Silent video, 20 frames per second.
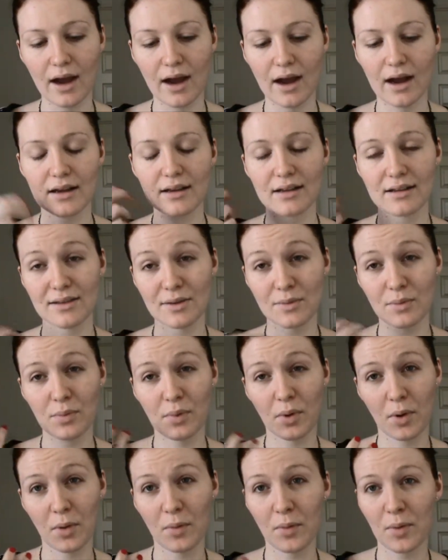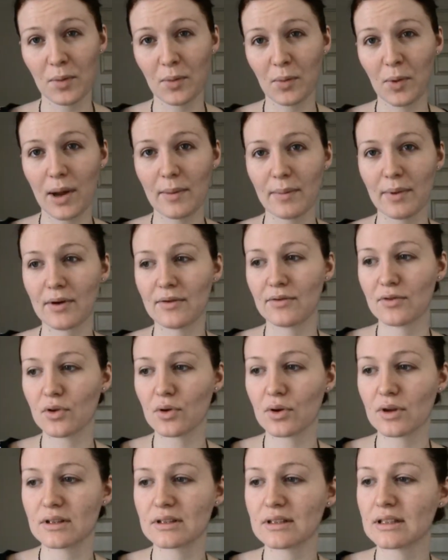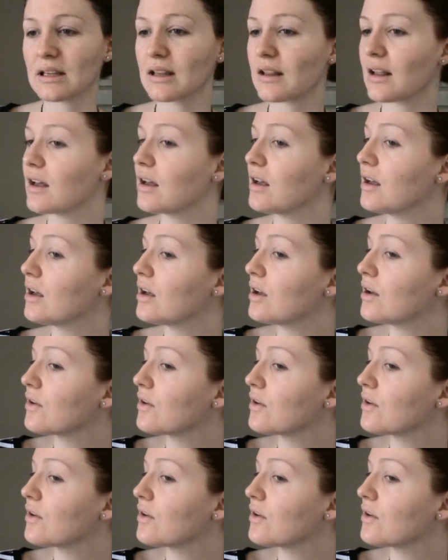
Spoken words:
yes, it probably will wipe off your concealer.